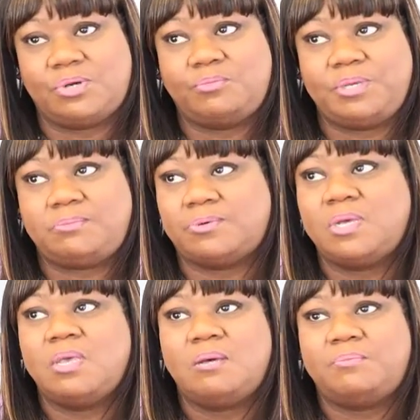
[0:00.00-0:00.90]
people,
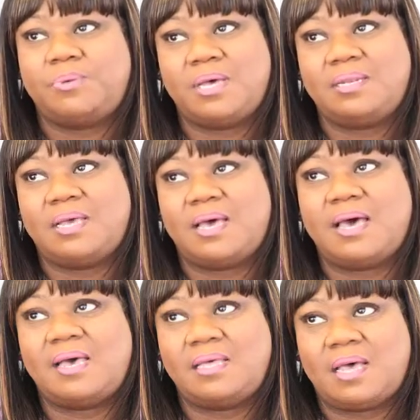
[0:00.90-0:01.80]
but
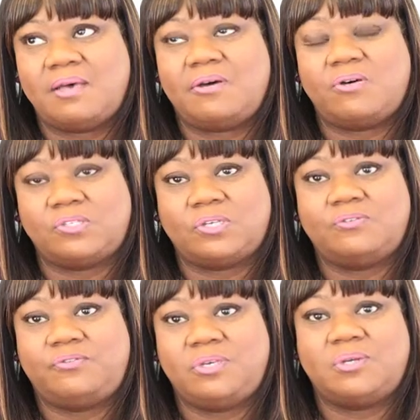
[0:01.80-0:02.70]
I also
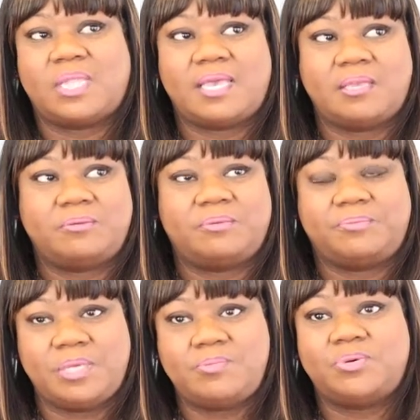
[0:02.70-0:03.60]
feel like
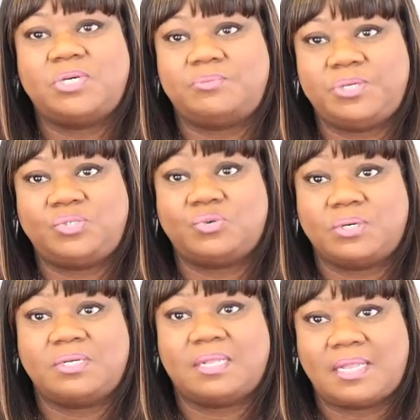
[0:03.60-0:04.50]
people could be
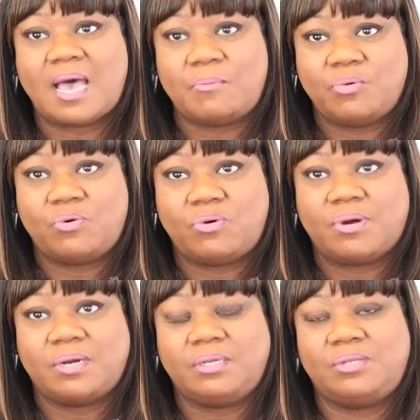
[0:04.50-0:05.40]
doing a lot more.